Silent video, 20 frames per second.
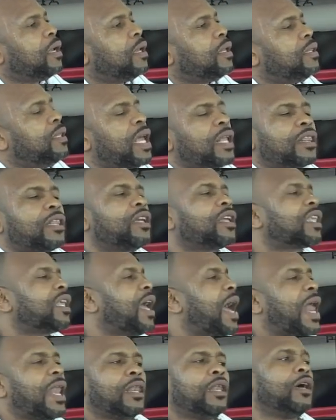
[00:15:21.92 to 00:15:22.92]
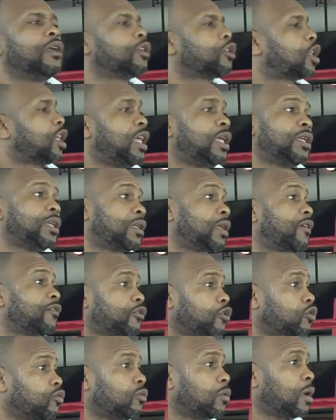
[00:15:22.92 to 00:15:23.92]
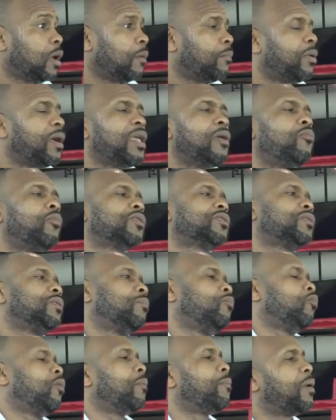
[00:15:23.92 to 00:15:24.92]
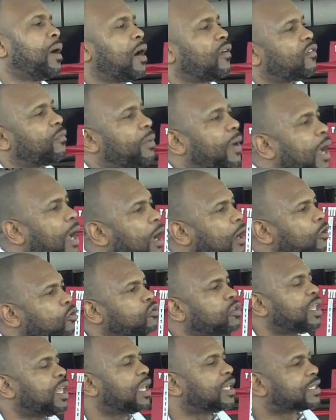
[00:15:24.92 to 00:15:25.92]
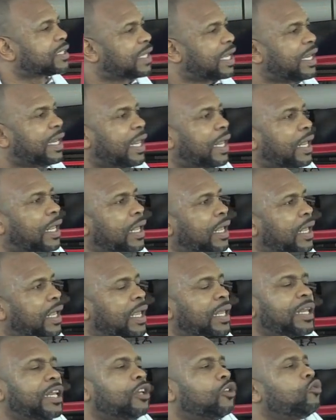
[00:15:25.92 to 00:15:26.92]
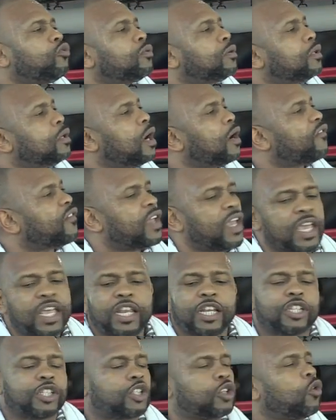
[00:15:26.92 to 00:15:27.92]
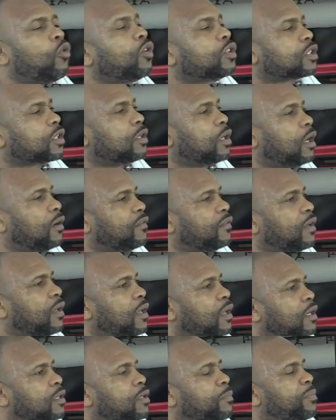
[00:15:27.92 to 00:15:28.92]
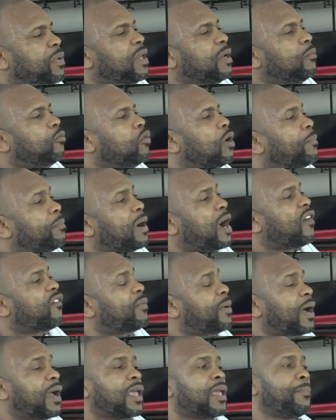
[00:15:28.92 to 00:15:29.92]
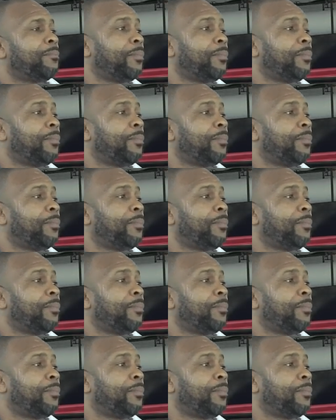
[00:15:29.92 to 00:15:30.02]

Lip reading: Nothing to get, I love the kid to death too, but he wasn't number 1 pound per pound. You can't say that. He didn't do it enough. He didn't show us enough to be number 1 pound per pound.